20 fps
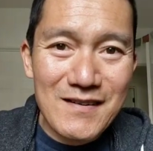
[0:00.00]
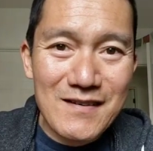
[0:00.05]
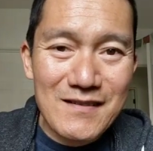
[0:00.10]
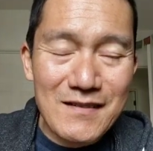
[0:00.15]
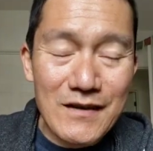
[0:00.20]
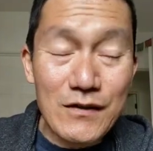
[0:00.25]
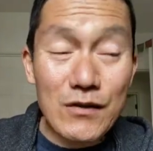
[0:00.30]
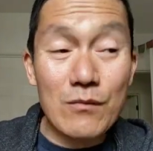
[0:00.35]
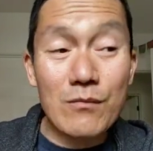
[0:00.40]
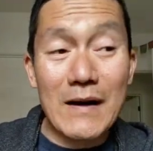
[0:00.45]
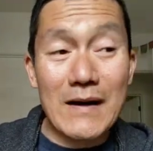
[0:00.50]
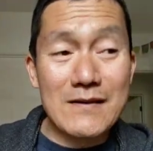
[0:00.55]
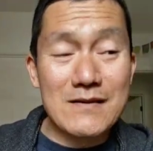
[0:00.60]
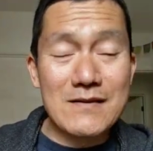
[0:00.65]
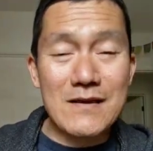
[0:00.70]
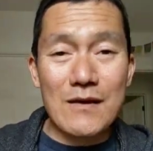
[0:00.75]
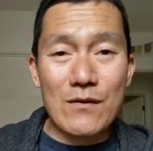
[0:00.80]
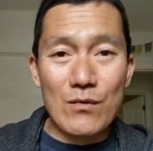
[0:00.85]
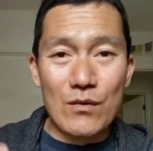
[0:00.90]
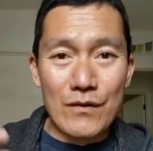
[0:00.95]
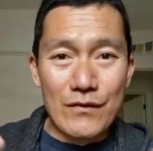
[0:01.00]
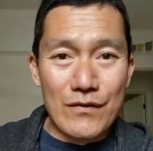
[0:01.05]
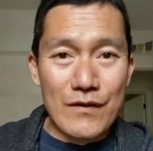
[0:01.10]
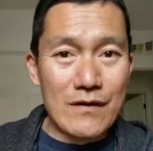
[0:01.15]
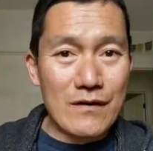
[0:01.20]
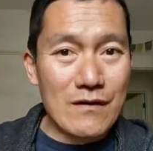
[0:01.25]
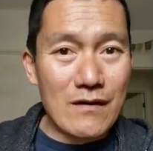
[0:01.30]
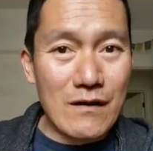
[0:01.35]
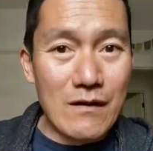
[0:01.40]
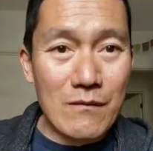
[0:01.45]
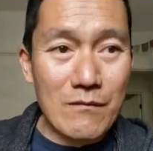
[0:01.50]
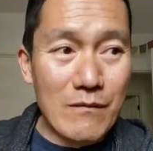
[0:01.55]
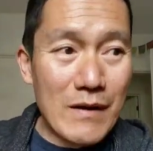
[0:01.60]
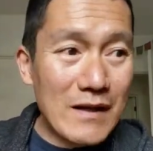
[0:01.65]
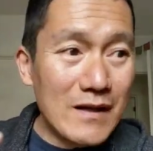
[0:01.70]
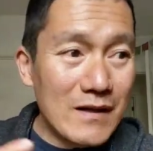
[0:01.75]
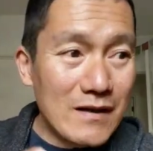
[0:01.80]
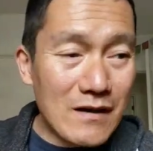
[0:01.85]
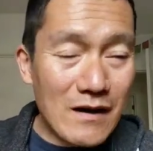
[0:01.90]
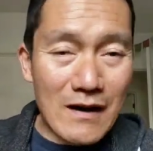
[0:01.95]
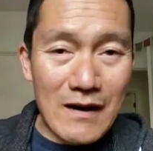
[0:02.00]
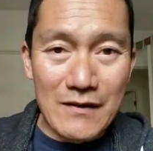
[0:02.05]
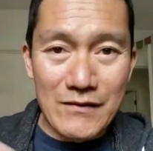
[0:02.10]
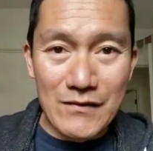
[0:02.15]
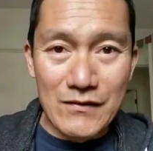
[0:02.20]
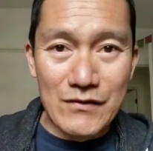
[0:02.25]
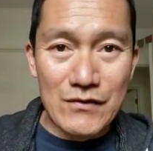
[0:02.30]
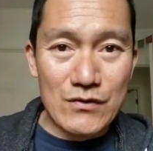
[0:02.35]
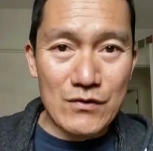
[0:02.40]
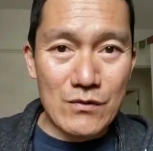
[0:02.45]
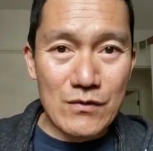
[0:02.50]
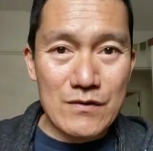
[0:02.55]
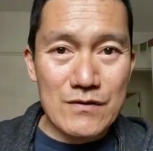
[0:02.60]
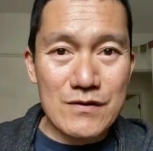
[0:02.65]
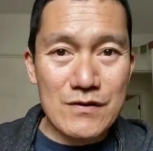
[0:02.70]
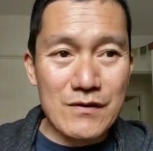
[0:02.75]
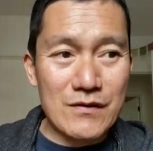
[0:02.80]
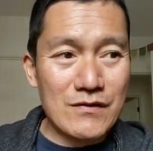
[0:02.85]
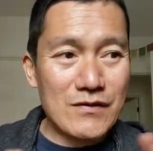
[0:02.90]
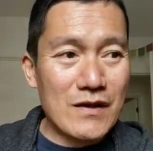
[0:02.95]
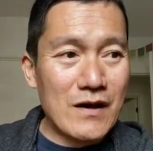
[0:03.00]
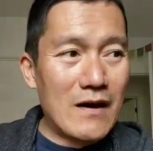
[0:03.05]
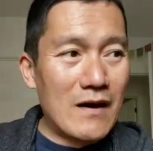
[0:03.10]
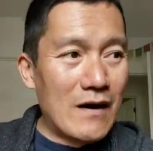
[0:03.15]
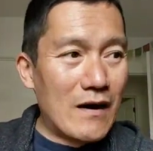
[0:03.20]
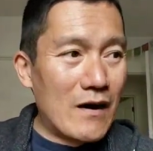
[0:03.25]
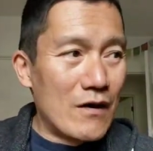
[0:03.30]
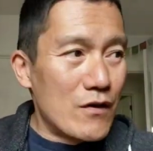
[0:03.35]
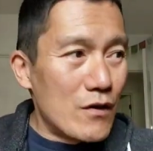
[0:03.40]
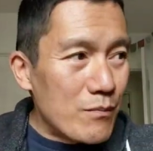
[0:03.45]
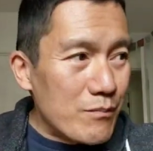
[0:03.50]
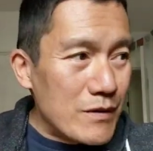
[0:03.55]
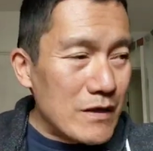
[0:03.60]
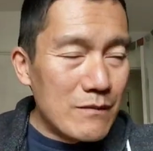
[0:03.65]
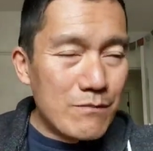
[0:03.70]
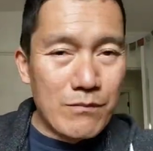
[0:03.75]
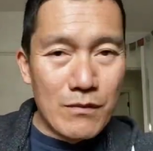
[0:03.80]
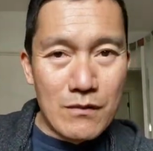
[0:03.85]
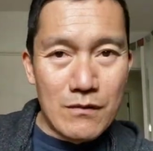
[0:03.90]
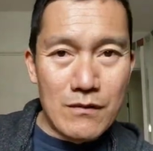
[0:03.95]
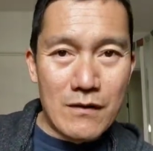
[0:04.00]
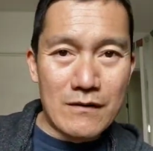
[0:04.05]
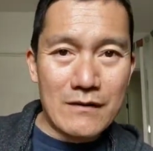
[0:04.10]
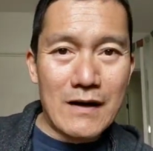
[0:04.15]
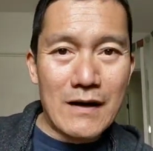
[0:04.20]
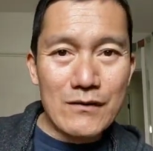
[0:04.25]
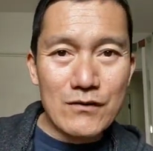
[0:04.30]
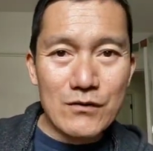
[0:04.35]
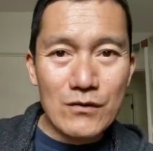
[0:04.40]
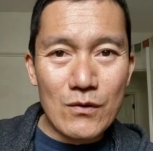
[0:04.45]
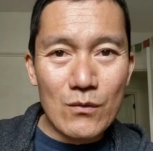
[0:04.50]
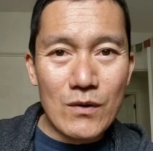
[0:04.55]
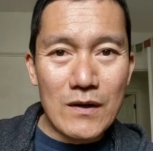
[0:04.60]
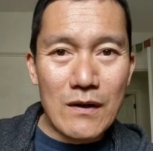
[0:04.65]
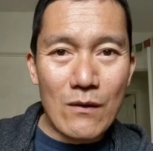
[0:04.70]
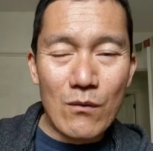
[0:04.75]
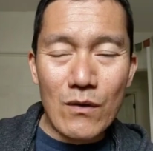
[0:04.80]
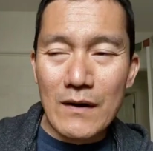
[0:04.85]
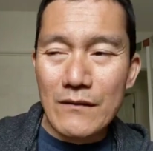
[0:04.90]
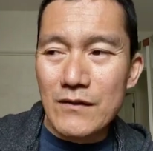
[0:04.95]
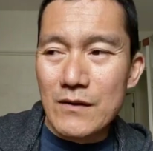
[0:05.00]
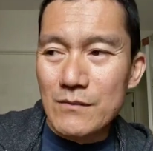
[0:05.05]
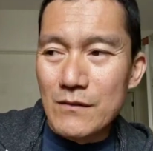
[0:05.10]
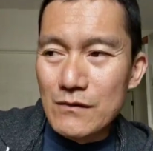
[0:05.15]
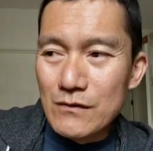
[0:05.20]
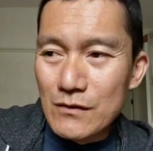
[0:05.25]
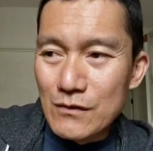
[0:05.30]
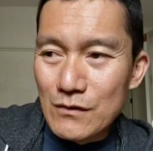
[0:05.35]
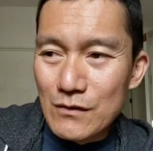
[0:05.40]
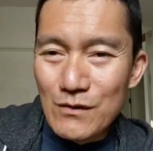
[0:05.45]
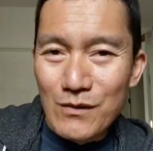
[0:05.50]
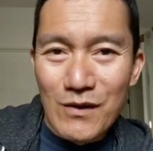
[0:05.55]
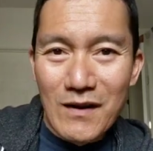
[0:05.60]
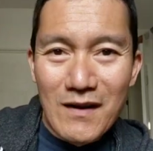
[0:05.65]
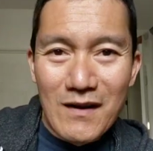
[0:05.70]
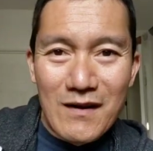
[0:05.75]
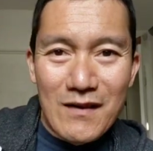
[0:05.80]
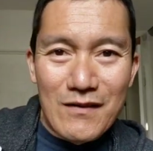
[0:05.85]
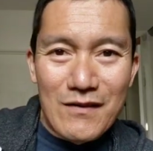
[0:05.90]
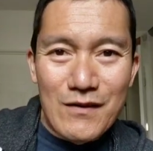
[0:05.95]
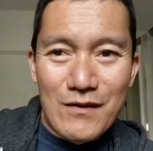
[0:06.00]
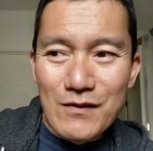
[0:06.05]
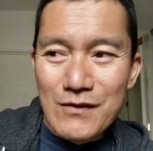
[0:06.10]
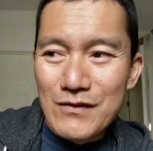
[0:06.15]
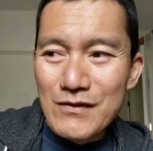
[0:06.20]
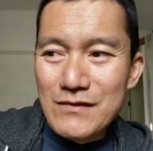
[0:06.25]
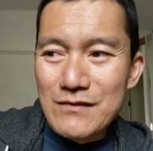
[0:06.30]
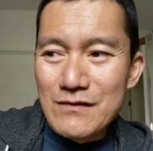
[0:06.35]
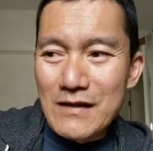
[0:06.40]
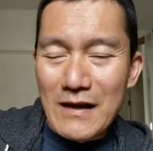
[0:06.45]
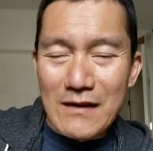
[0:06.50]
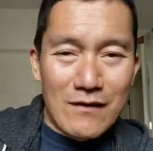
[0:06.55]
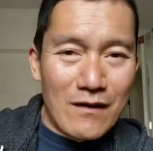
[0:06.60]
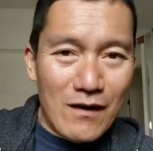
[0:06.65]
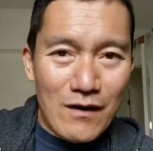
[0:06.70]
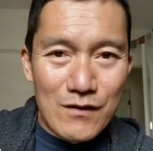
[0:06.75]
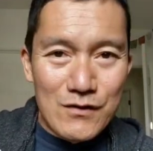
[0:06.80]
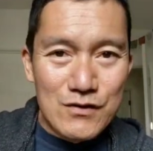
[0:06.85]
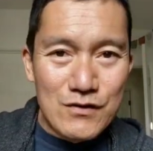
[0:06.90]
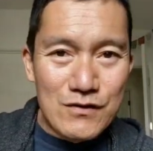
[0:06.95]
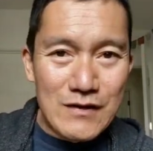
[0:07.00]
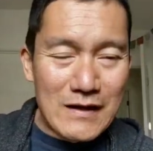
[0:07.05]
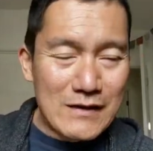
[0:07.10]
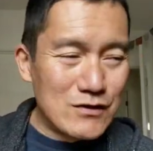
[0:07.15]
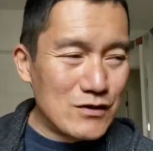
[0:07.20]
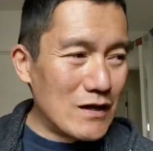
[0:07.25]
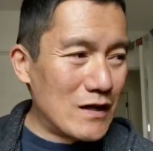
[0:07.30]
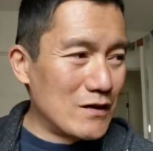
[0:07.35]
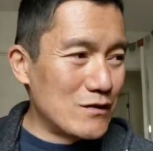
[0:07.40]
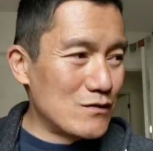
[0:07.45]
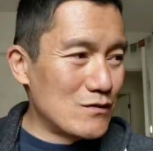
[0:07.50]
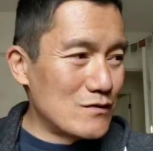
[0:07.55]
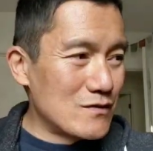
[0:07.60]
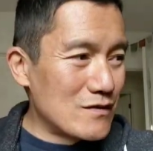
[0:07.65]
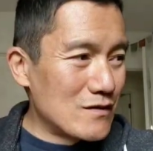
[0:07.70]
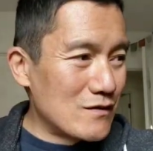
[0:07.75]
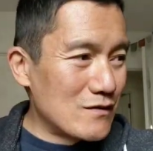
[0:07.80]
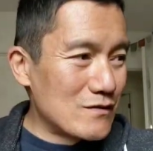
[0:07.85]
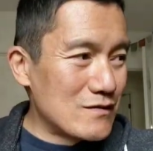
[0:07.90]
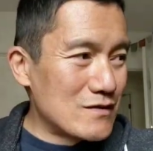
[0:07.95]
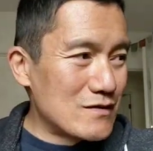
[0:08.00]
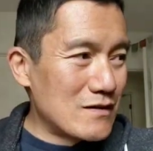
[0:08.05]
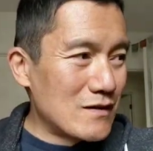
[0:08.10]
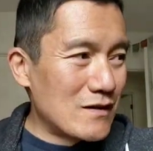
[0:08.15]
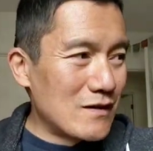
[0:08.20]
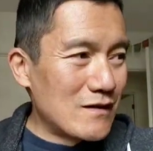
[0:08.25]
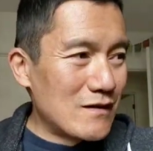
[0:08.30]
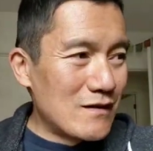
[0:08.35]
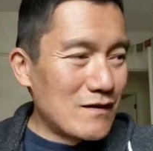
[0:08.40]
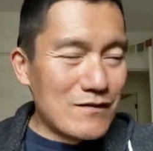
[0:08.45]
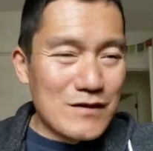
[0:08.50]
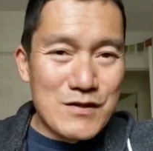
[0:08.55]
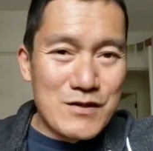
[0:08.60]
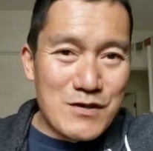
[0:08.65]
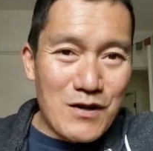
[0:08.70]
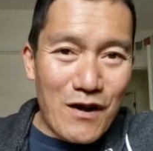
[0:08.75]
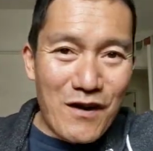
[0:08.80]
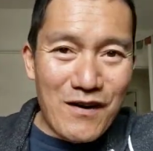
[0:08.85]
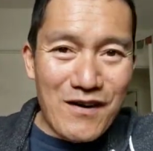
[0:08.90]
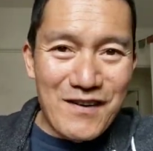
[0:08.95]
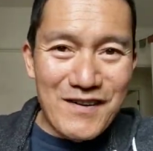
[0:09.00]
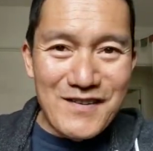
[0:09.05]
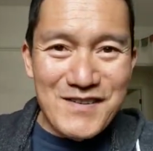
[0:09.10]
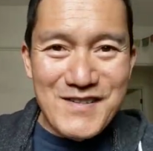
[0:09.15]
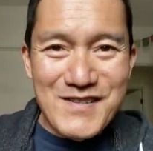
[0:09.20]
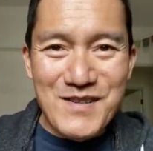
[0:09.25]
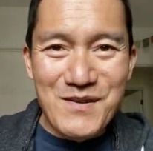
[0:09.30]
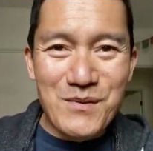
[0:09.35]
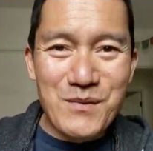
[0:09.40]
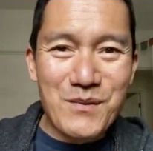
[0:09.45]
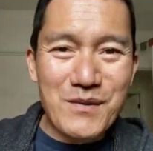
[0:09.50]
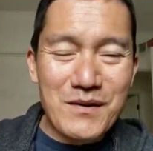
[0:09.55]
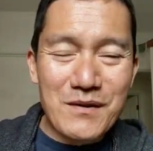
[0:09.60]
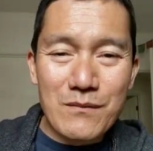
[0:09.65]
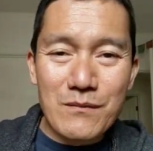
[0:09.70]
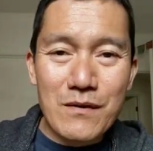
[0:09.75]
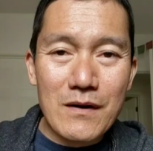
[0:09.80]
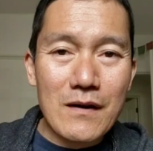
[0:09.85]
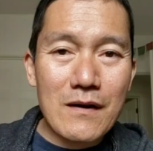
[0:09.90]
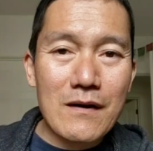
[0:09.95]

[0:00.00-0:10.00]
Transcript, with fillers: Now, you might say, well, there are many causes, George. There's other people are not doing what I want them to do. There's technology that changes. There's the stars or whatever.